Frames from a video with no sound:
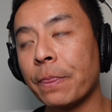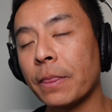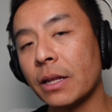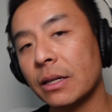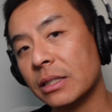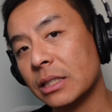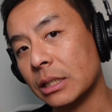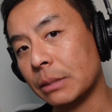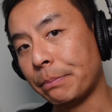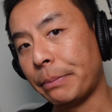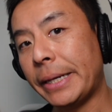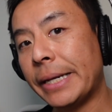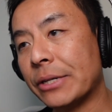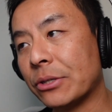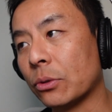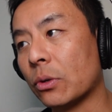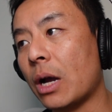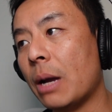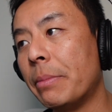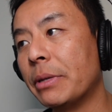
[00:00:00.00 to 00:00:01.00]
spent
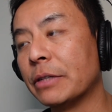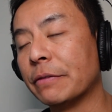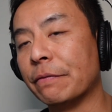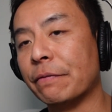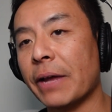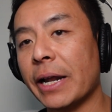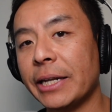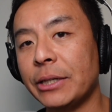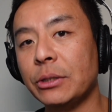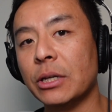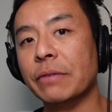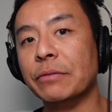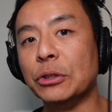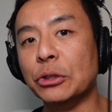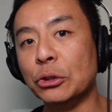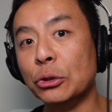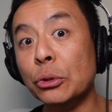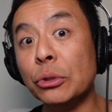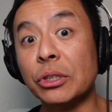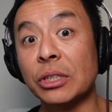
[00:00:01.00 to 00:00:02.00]
or how much value have you
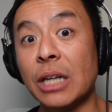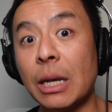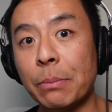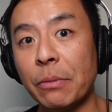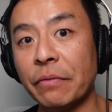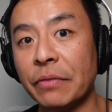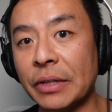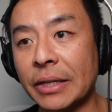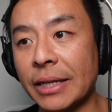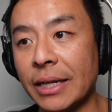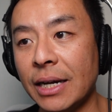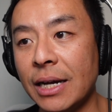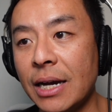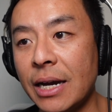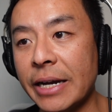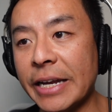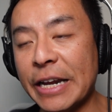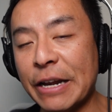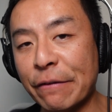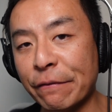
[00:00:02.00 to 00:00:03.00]
used up of the
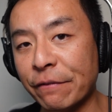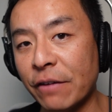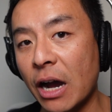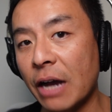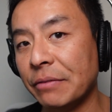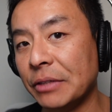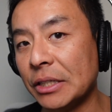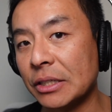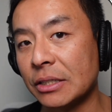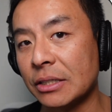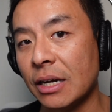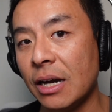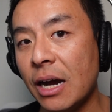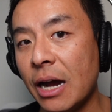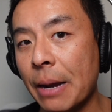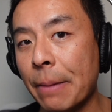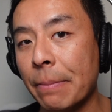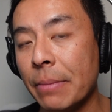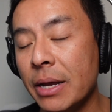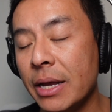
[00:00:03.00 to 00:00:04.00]
car in 5 years'
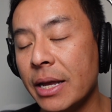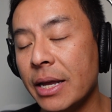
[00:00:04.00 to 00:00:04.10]
time,